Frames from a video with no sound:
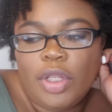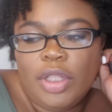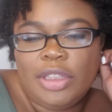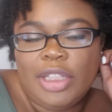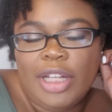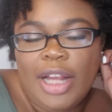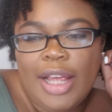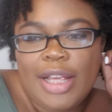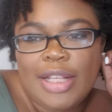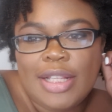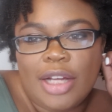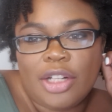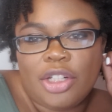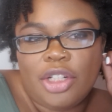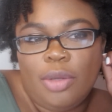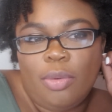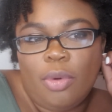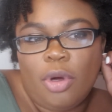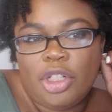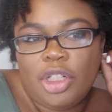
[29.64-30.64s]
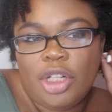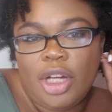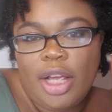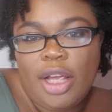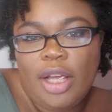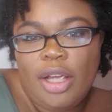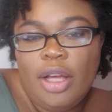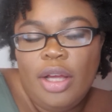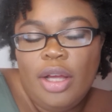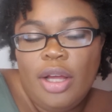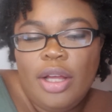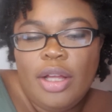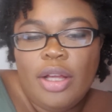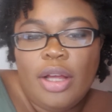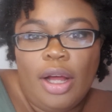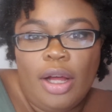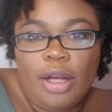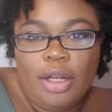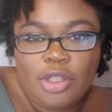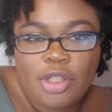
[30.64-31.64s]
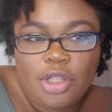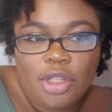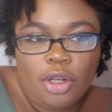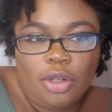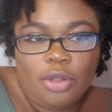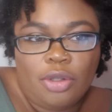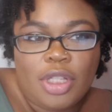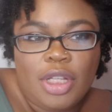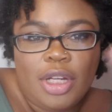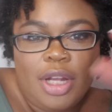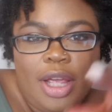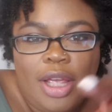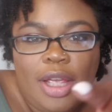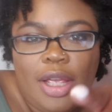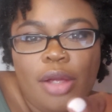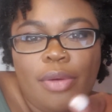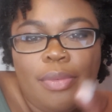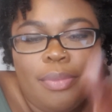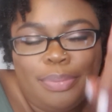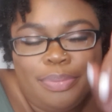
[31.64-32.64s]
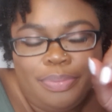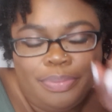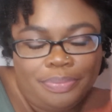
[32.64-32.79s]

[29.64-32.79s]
Today is actually wash day. So today,